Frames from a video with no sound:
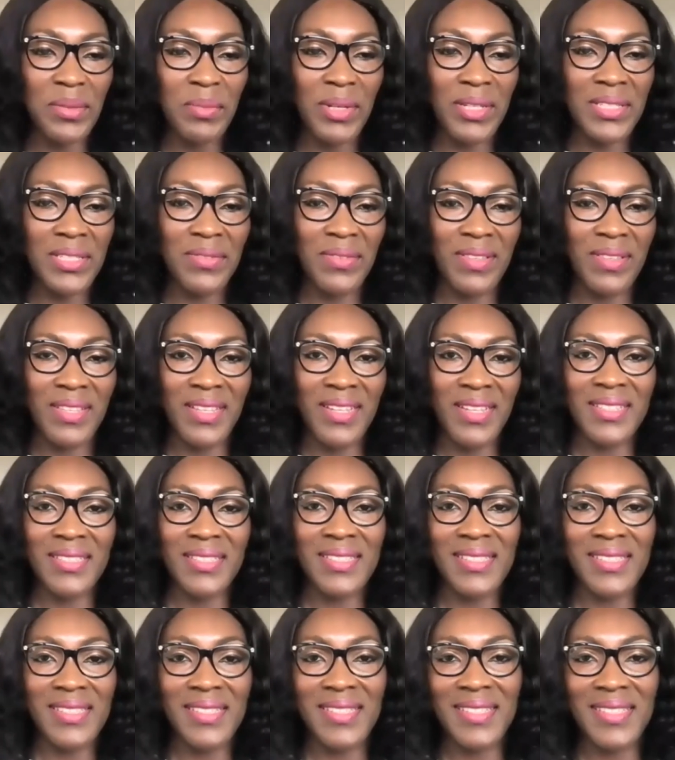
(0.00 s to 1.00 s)
much for that
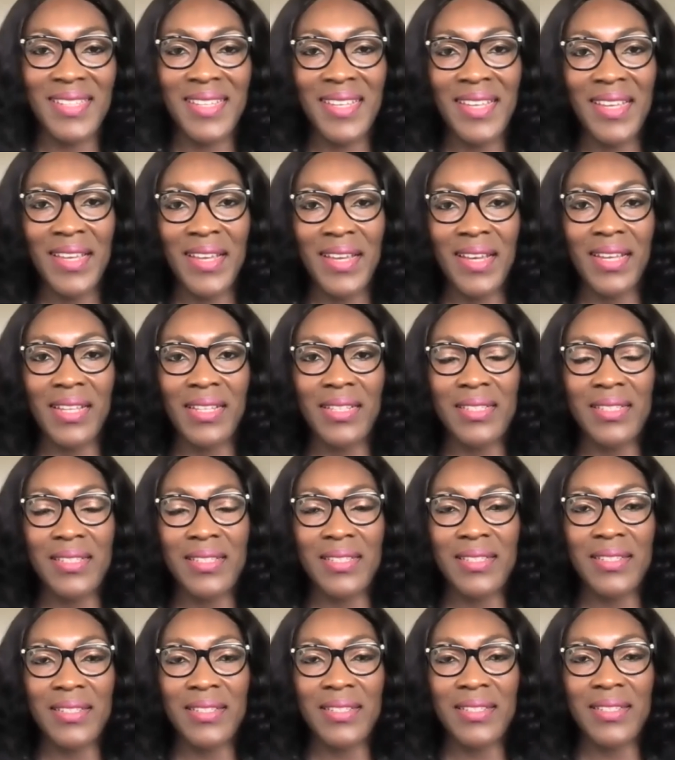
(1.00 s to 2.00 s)

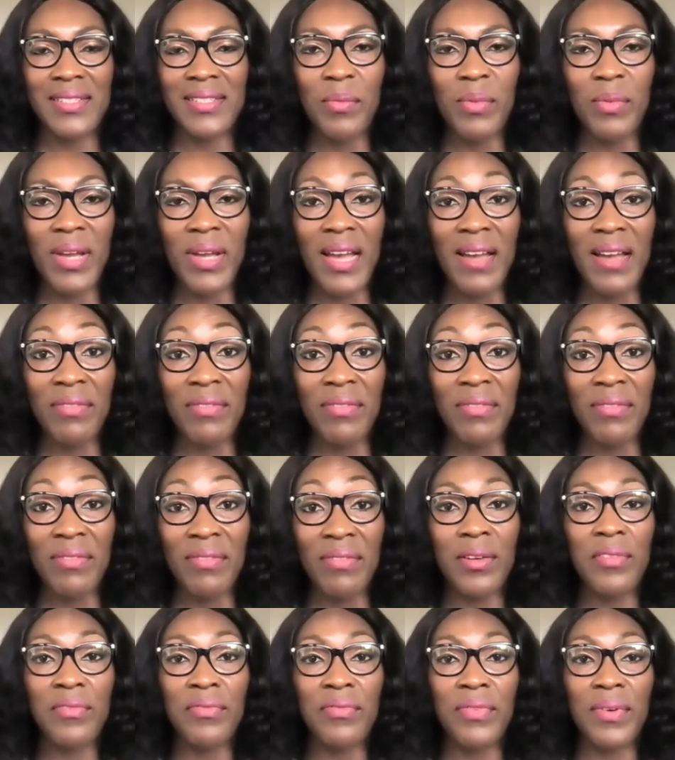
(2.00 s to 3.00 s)
answer. We have another
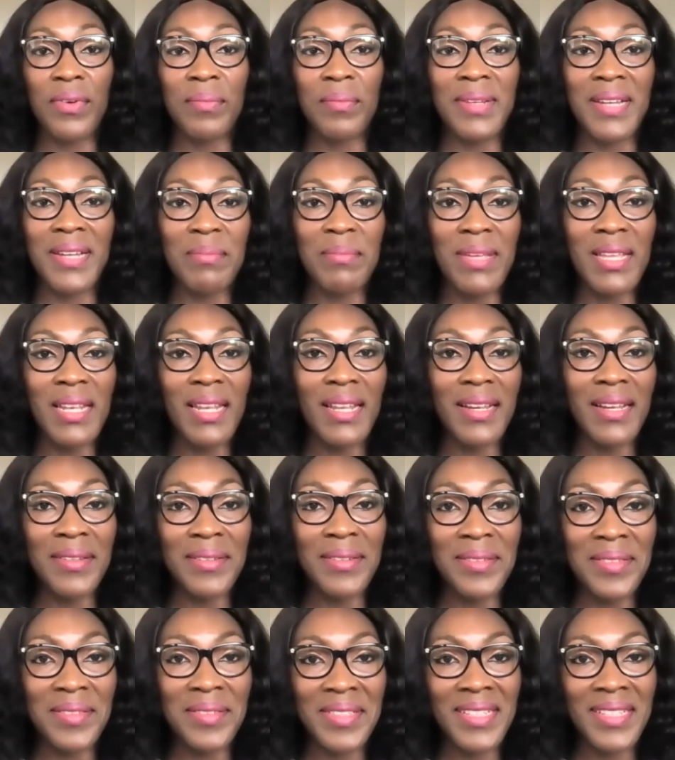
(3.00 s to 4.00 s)
one from Camilla.